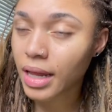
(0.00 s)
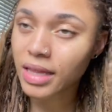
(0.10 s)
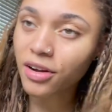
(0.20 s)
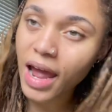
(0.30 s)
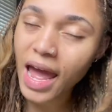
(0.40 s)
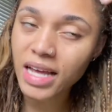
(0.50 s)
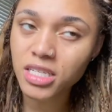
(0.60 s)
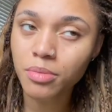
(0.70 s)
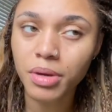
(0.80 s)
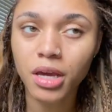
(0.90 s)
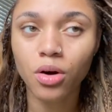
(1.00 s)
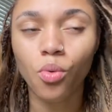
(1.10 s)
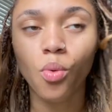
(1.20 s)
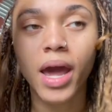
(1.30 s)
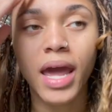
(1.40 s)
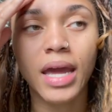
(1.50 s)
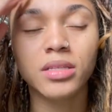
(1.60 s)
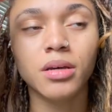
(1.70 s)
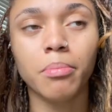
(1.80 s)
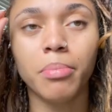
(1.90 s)
Like, there has to be a way
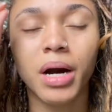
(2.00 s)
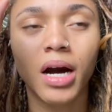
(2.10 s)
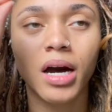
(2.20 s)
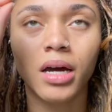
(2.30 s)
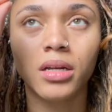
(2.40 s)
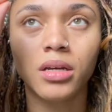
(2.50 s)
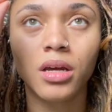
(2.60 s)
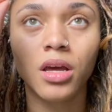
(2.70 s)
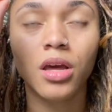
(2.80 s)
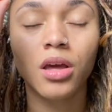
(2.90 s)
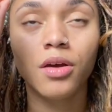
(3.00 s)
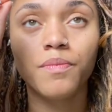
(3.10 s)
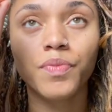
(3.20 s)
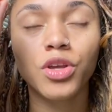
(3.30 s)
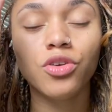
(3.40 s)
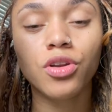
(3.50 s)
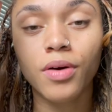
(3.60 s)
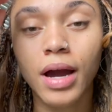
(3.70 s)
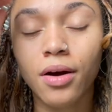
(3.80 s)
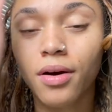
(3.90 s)
to bond. You know
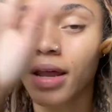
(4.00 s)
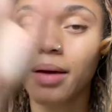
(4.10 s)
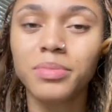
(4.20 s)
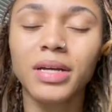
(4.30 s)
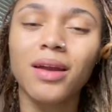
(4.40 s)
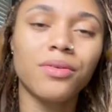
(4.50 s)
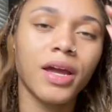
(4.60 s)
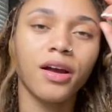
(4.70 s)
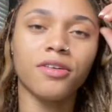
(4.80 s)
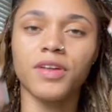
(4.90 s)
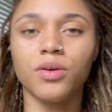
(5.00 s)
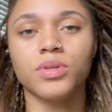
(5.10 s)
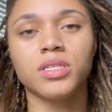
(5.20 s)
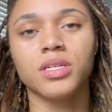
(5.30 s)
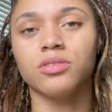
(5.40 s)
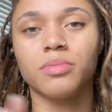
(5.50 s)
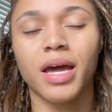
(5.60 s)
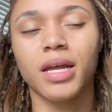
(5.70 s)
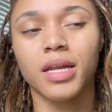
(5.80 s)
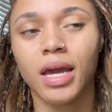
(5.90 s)
how, and I don't care if anyone steals my
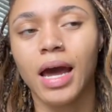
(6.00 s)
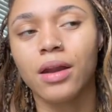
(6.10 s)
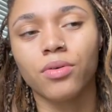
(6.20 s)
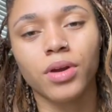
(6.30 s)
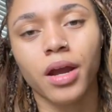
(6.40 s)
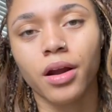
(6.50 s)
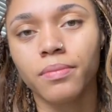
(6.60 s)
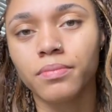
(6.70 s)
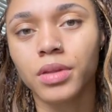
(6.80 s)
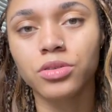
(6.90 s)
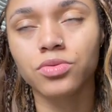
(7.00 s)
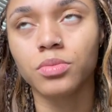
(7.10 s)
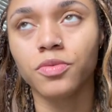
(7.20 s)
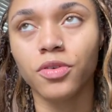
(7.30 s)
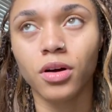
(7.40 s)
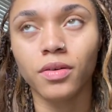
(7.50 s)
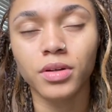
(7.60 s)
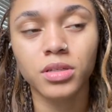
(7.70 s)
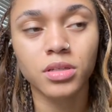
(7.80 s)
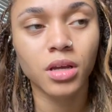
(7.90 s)
idea. I don't care. There's room for all of us.